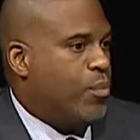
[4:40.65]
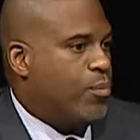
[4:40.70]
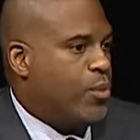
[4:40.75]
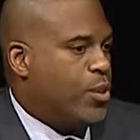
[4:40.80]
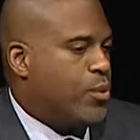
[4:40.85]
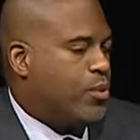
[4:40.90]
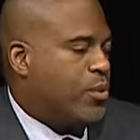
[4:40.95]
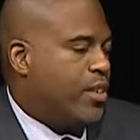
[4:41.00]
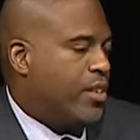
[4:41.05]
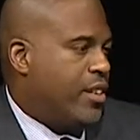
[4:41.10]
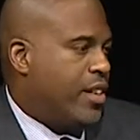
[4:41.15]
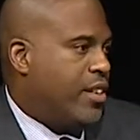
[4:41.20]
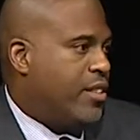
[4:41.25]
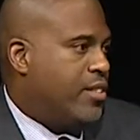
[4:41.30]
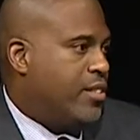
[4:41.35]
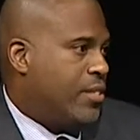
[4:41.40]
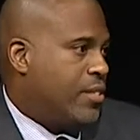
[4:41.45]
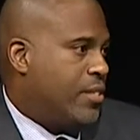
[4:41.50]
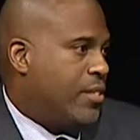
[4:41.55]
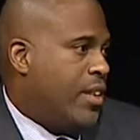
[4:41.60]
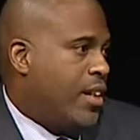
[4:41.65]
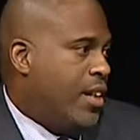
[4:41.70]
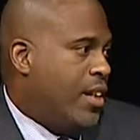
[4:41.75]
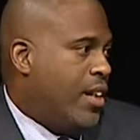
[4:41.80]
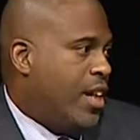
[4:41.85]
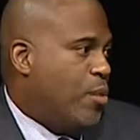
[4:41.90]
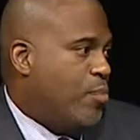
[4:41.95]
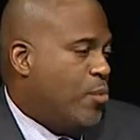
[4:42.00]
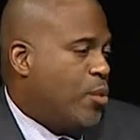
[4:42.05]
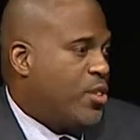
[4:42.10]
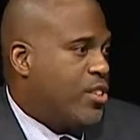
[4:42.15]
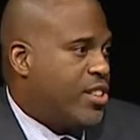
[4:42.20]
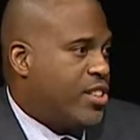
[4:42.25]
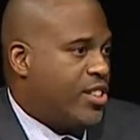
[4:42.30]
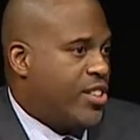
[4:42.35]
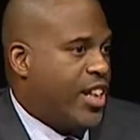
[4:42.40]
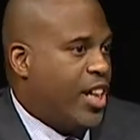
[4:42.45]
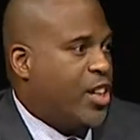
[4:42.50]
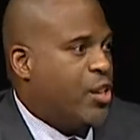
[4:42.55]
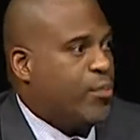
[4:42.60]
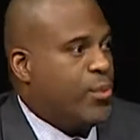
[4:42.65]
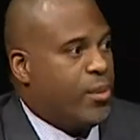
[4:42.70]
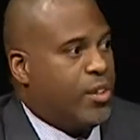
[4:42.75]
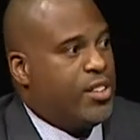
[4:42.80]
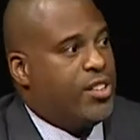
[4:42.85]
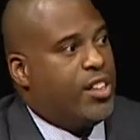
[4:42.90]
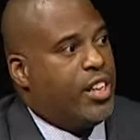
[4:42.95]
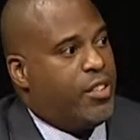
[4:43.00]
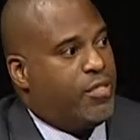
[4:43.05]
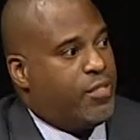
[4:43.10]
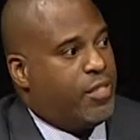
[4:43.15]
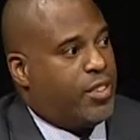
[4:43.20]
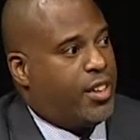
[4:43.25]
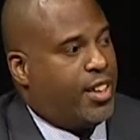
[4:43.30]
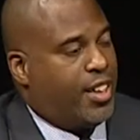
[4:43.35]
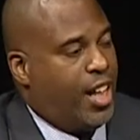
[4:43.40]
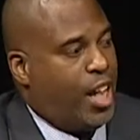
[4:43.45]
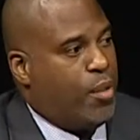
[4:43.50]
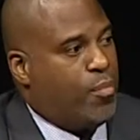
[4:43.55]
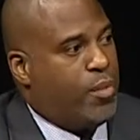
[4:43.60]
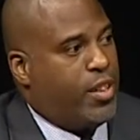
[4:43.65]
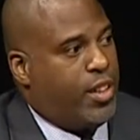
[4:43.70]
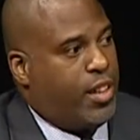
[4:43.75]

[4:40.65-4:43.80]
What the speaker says: which would lead to a more sustainable and safer climate